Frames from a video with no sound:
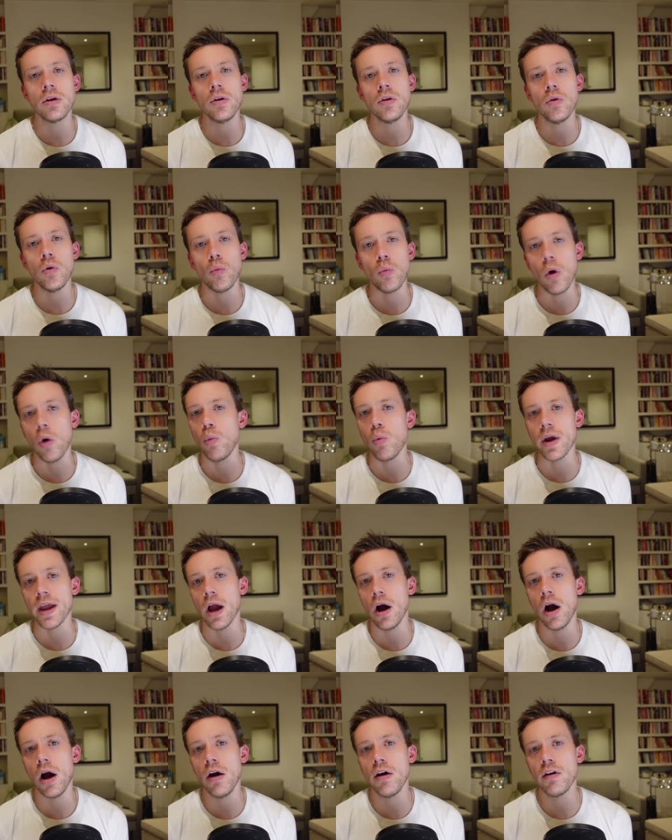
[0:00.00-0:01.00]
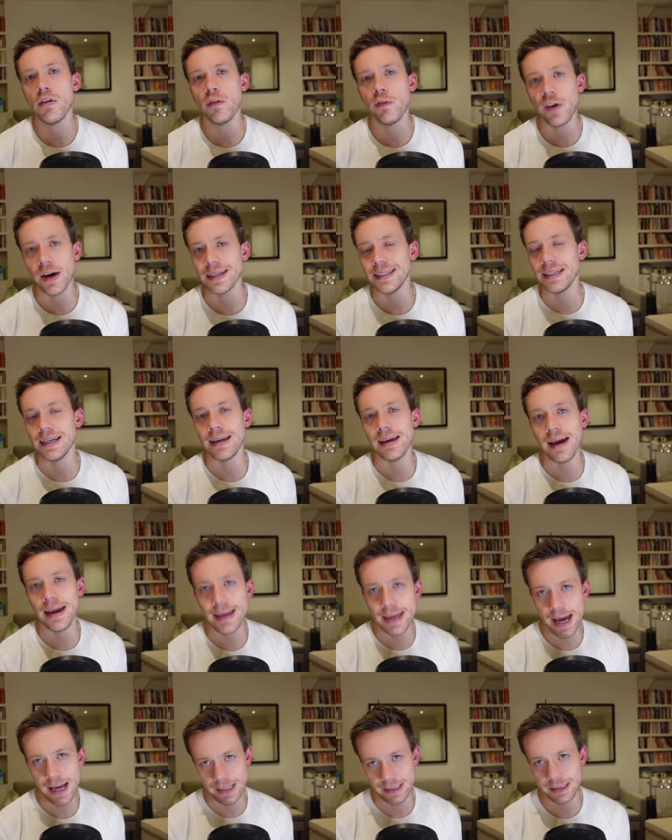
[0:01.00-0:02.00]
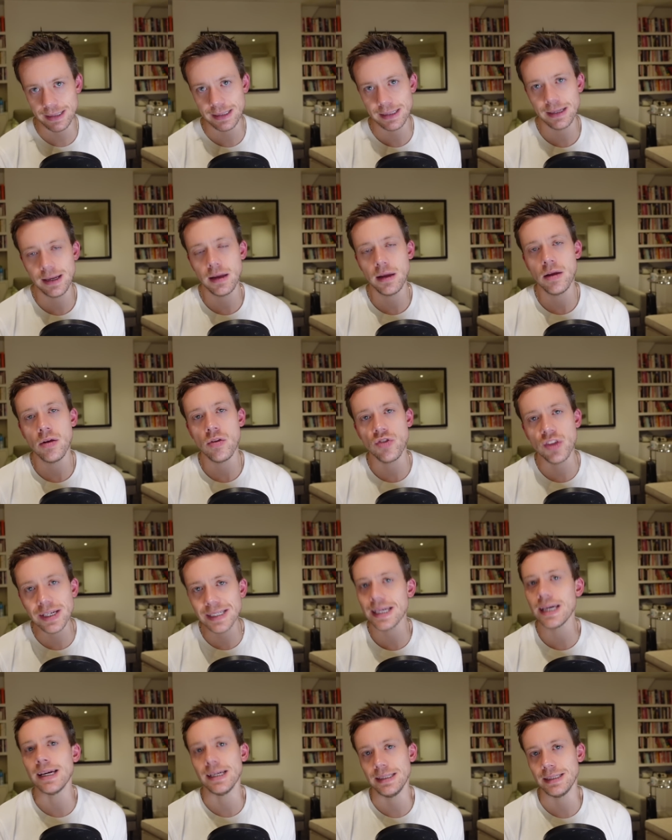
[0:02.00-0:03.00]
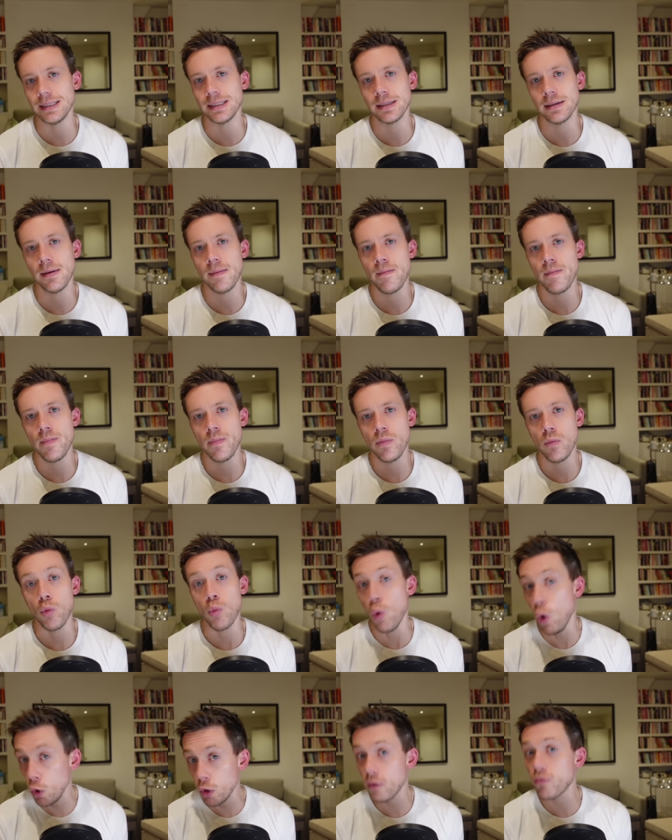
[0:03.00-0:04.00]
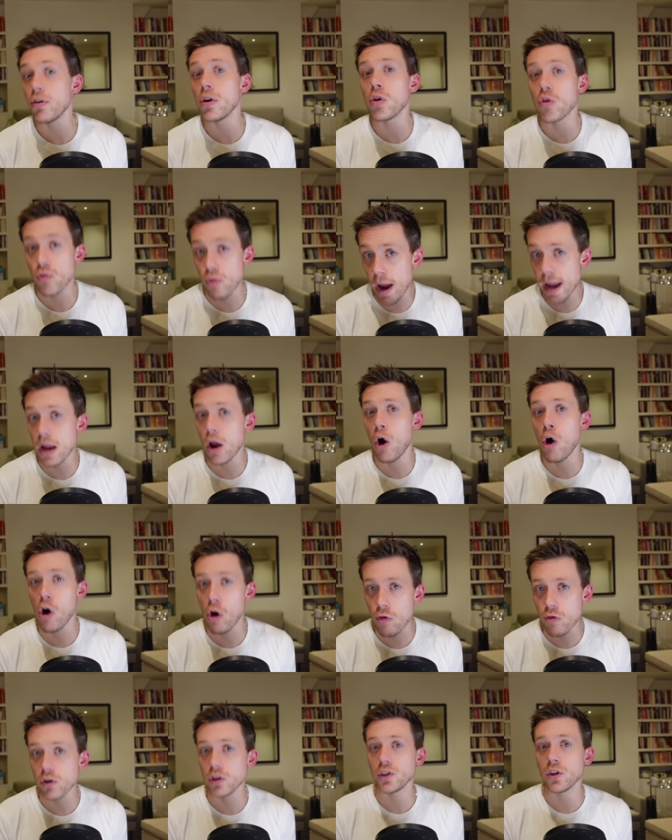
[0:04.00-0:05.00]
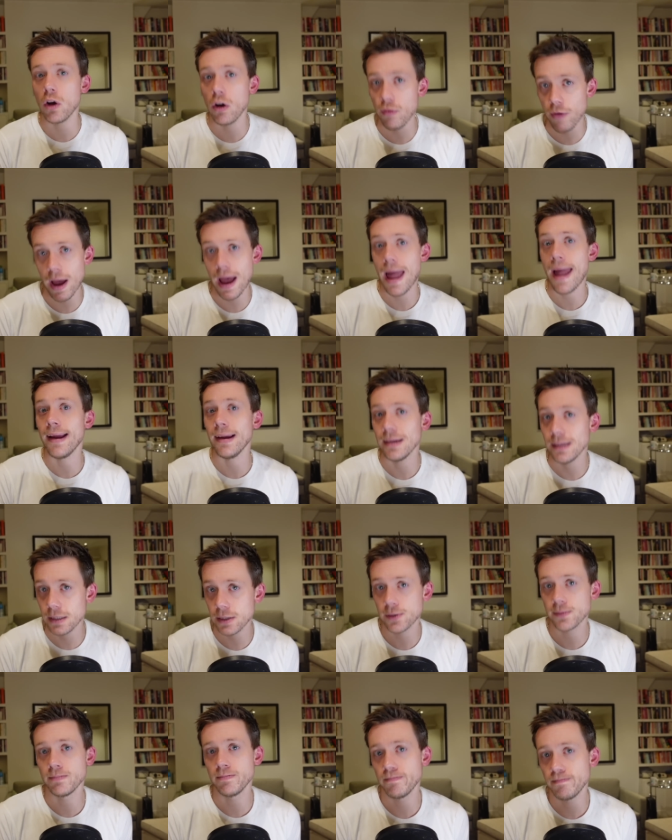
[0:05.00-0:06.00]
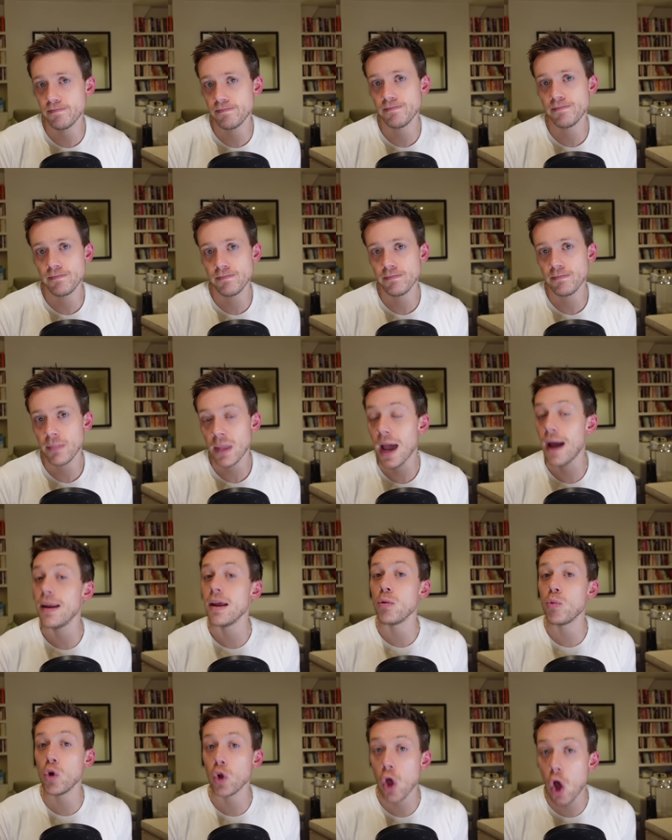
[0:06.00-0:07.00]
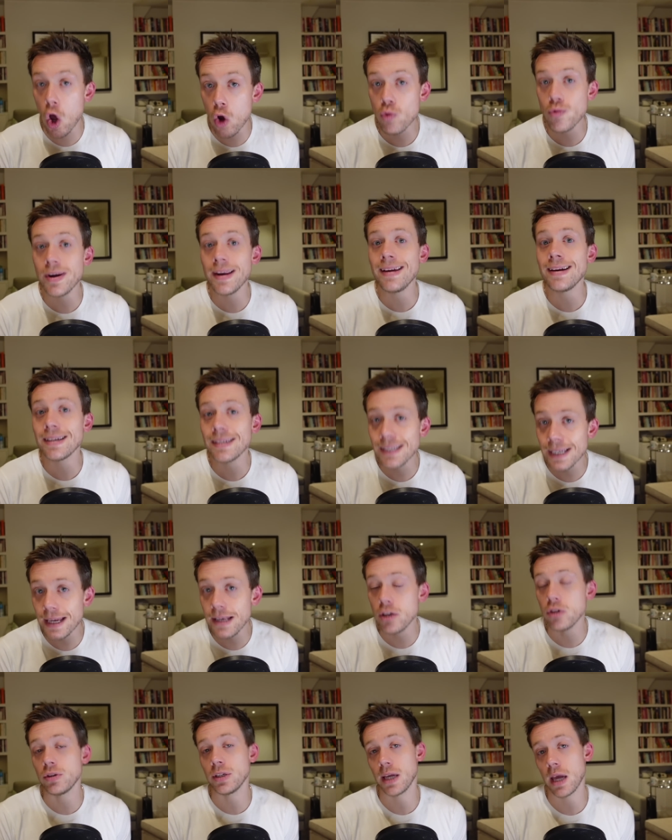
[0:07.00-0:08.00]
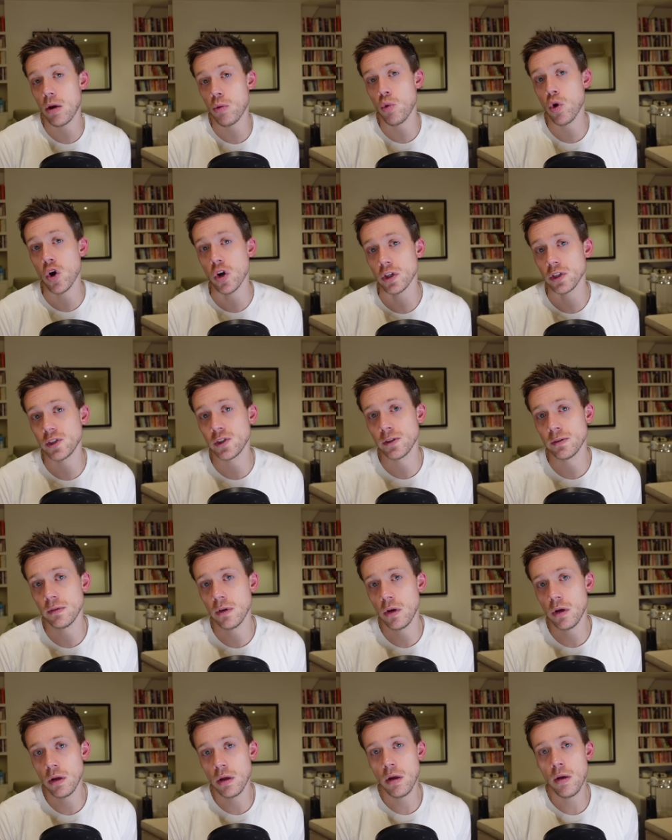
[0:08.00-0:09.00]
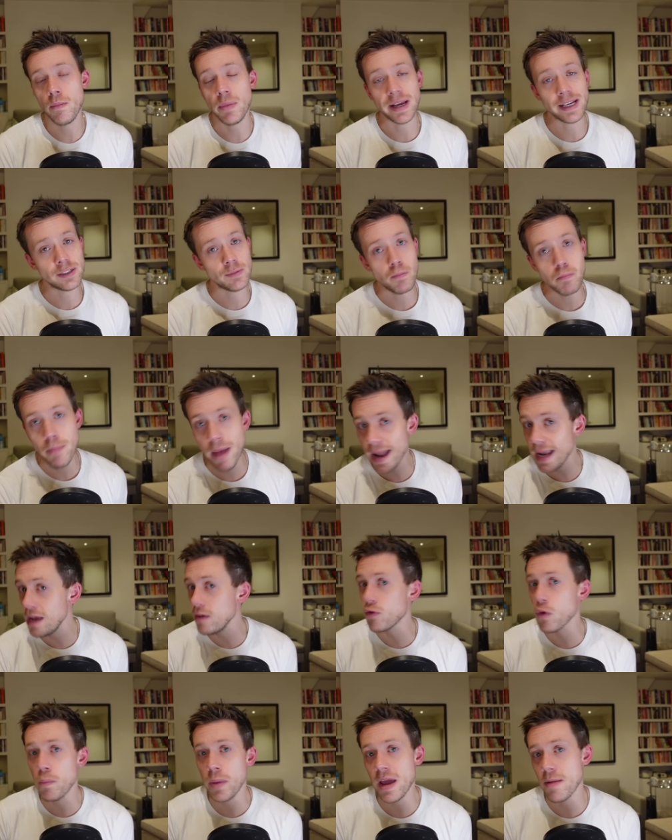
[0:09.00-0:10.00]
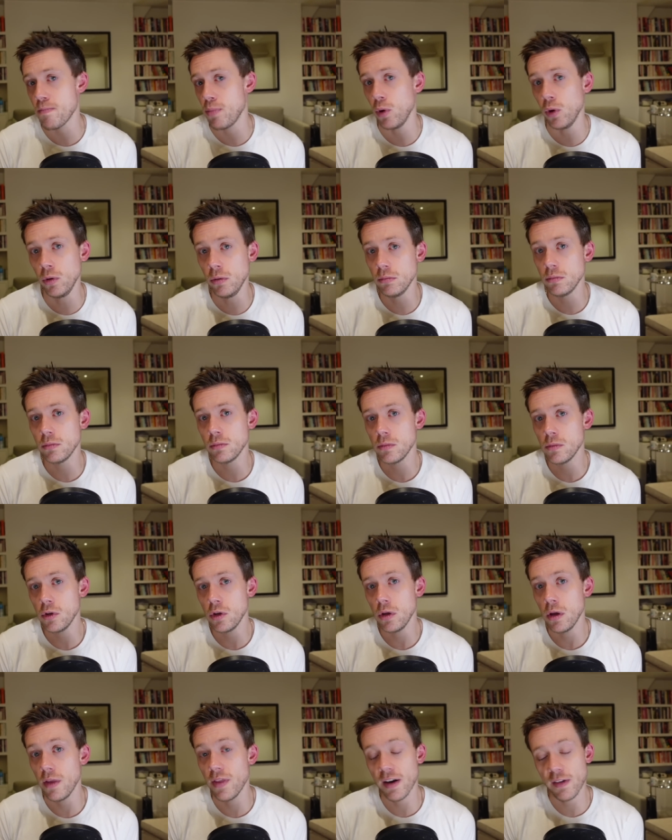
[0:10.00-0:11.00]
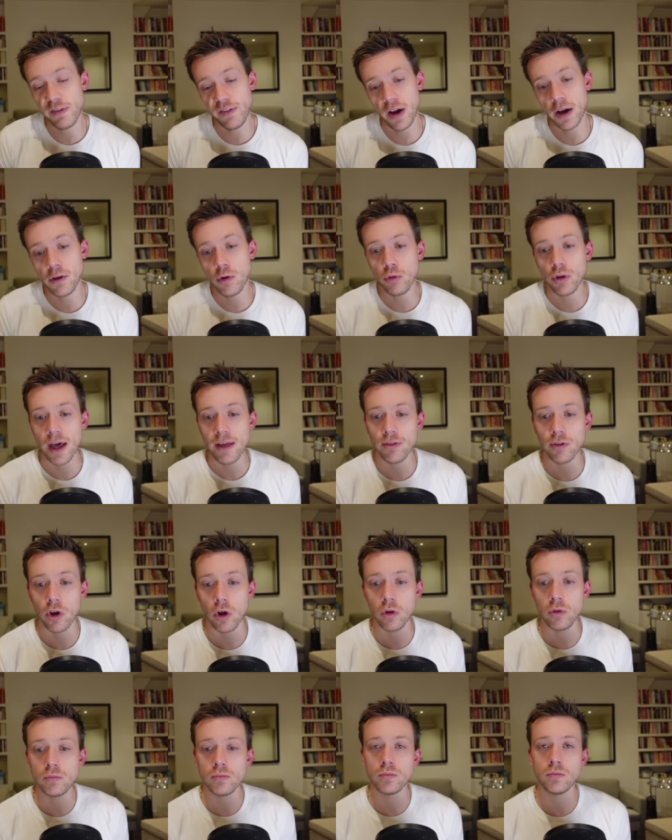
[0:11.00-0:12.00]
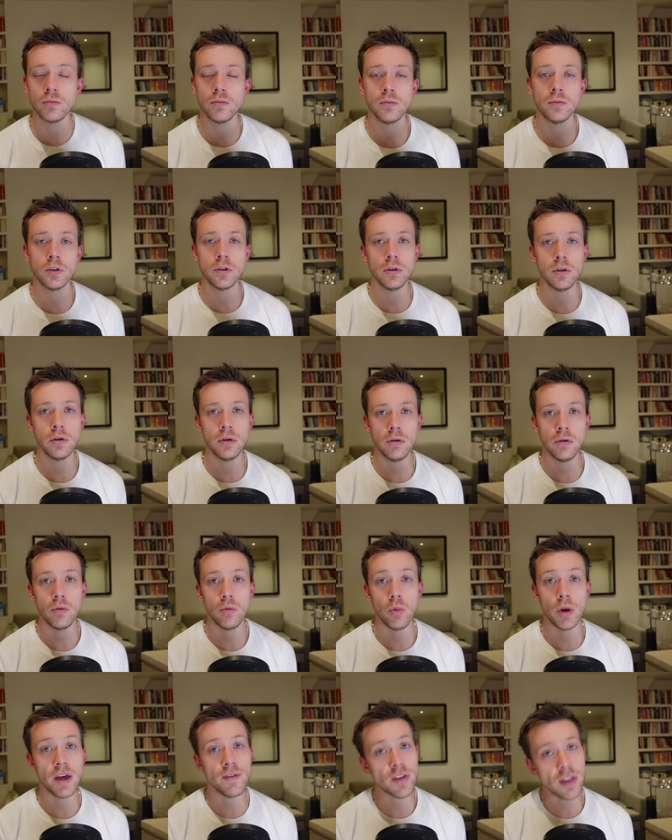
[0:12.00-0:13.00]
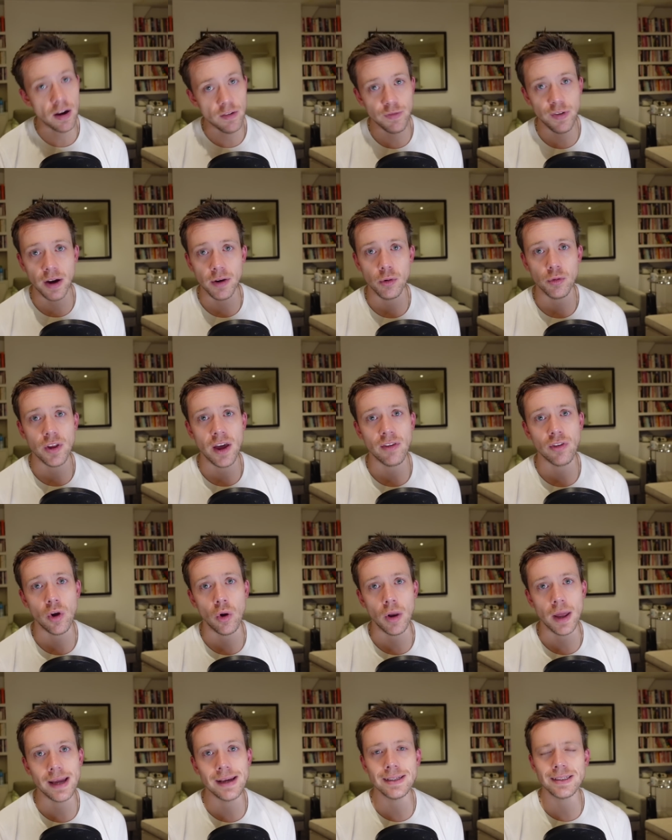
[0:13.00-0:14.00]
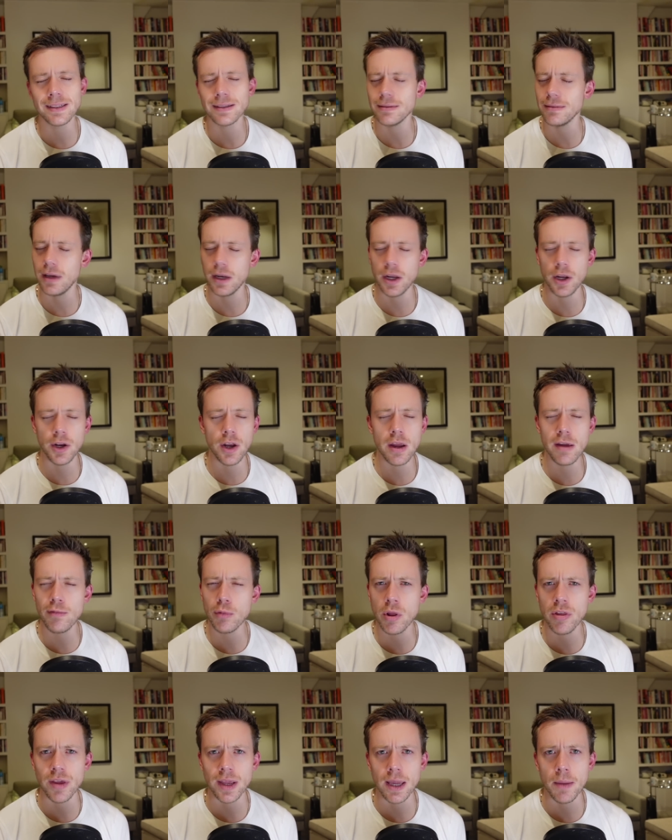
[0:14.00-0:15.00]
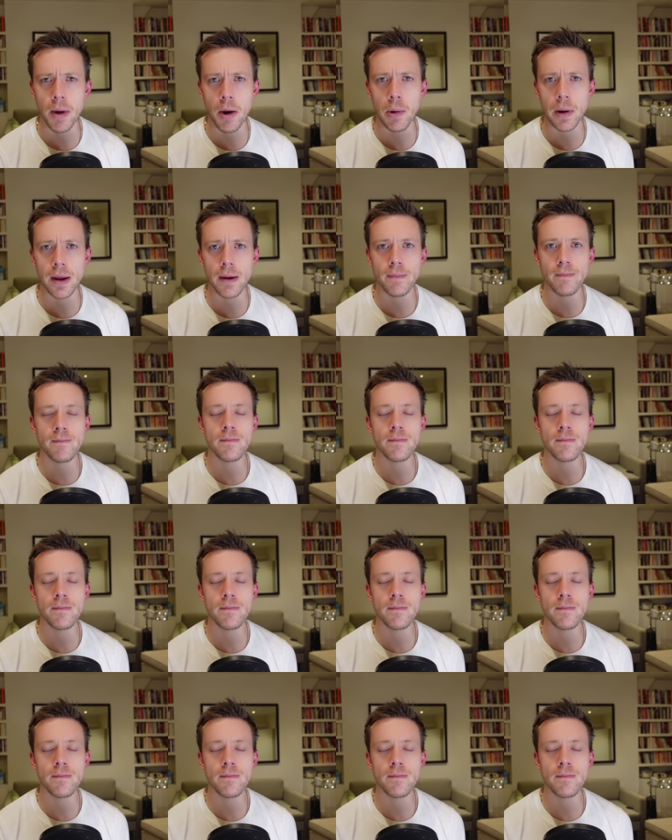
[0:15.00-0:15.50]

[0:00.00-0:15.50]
what we are fighting against. This is one of the great horrors of our age. And it will only continue to get worse because many of the people in that final death toll, whatever that final death toll is, and I don't even want to think about it,